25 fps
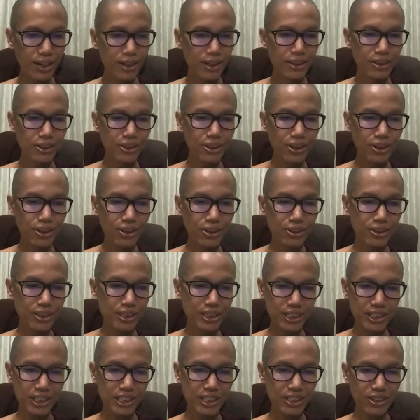So
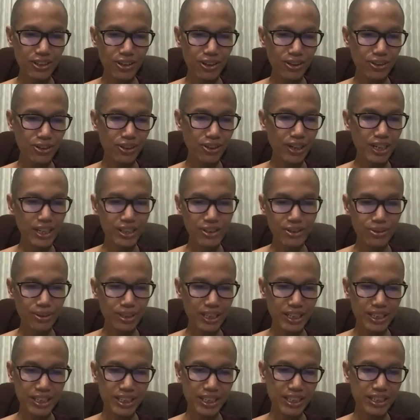this is also
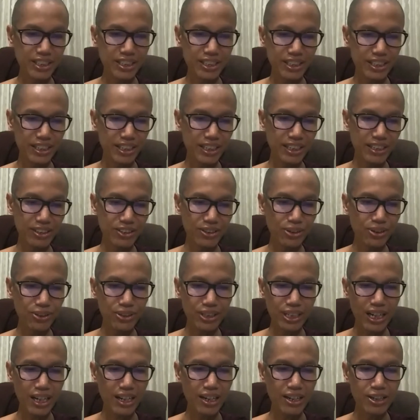education. Those
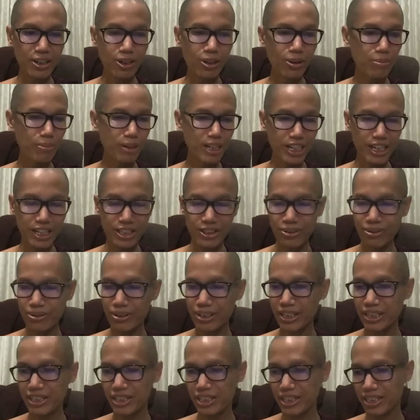are normal
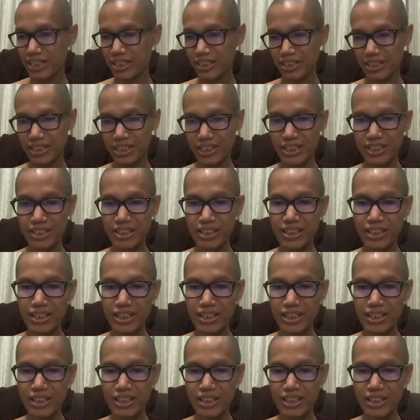educations.